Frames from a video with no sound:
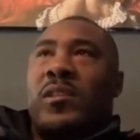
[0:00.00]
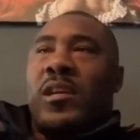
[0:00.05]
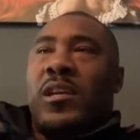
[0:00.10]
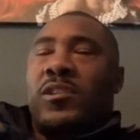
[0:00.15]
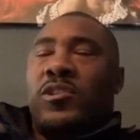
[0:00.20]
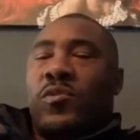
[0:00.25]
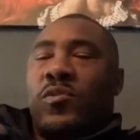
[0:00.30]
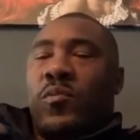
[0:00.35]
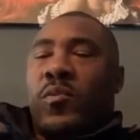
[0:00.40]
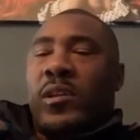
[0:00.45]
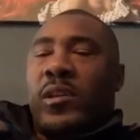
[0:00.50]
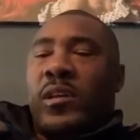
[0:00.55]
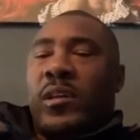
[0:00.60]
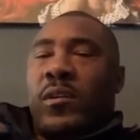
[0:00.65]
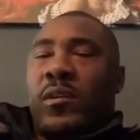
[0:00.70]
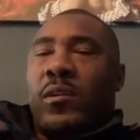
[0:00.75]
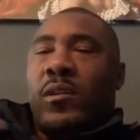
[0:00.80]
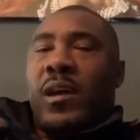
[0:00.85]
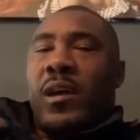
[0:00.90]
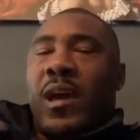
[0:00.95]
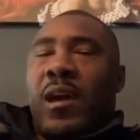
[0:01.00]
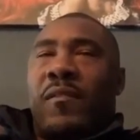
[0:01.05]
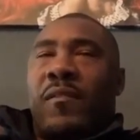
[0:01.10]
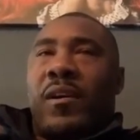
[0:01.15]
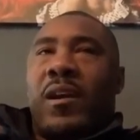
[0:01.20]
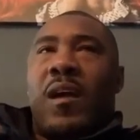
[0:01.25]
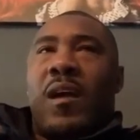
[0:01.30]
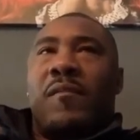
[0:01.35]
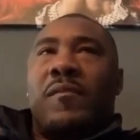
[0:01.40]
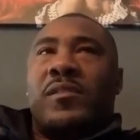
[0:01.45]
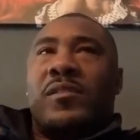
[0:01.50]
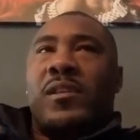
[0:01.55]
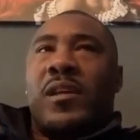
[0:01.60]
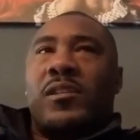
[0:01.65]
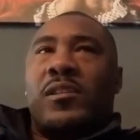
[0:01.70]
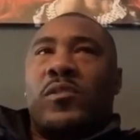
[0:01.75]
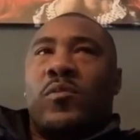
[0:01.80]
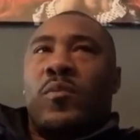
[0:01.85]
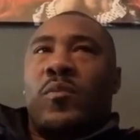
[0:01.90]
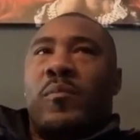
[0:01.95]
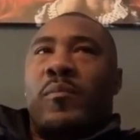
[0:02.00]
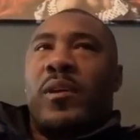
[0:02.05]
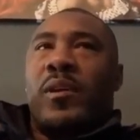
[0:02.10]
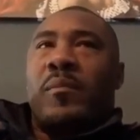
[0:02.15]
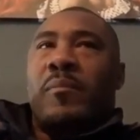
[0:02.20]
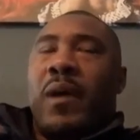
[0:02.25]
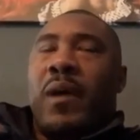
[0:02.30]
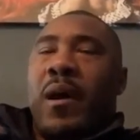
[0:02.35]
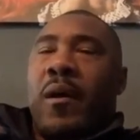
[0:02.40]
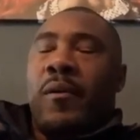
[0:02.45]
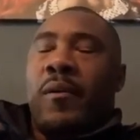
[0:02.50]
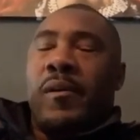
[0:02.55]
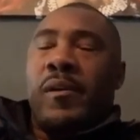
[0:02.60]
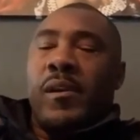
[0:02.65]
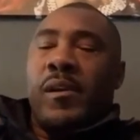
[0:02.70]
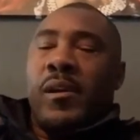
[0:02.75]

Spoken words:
that you really gonna have a conversation with me about?